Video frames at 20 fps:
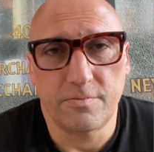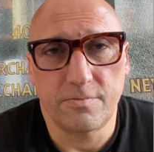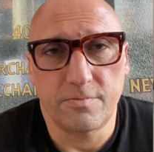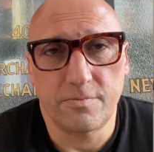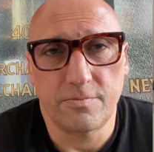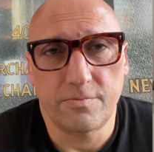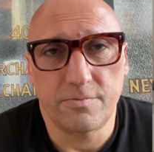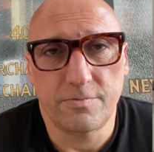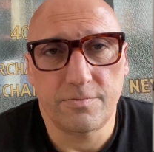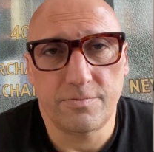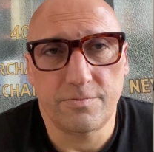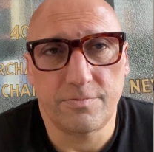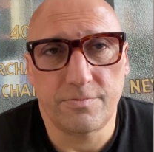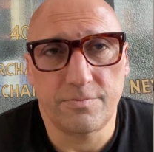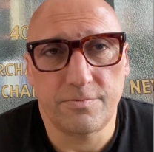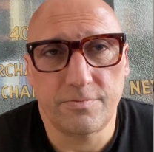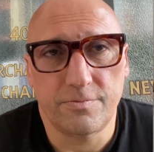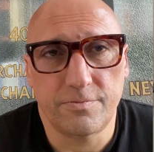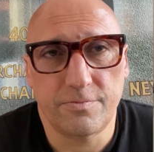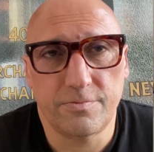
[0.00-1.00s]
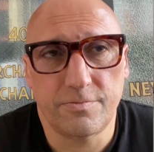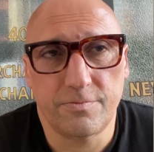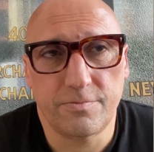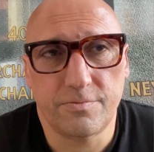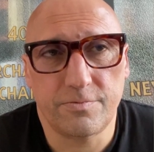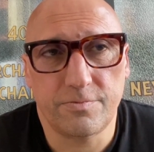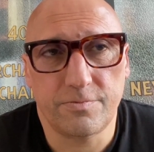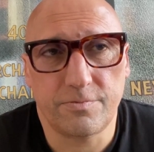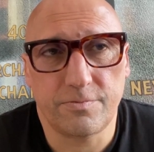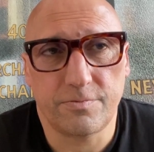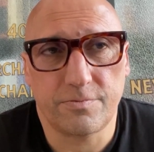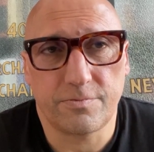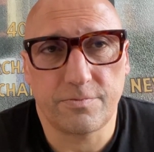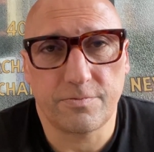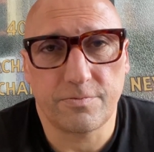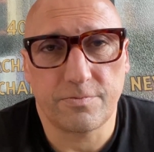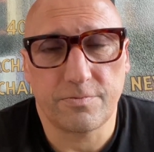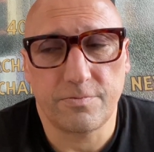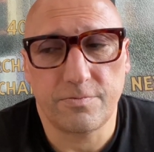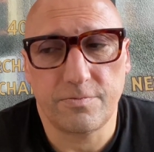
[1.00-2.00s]

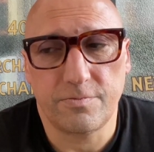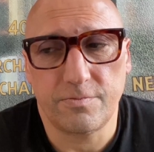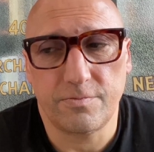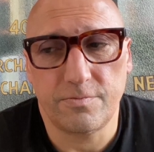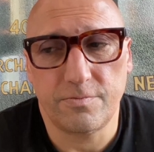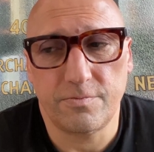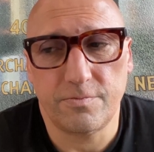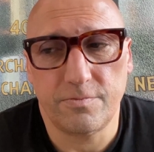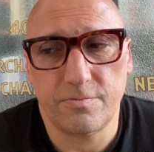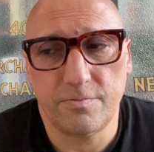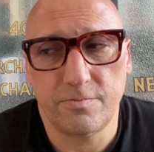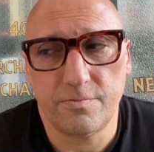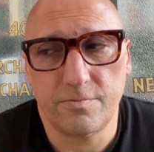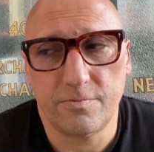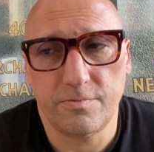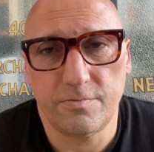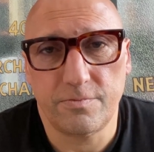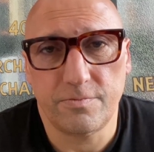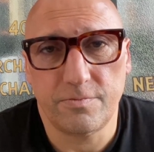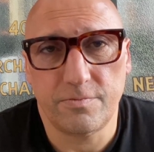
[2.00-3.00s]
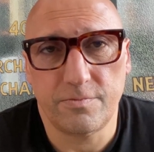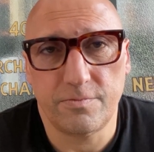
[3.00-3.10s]
[no speech]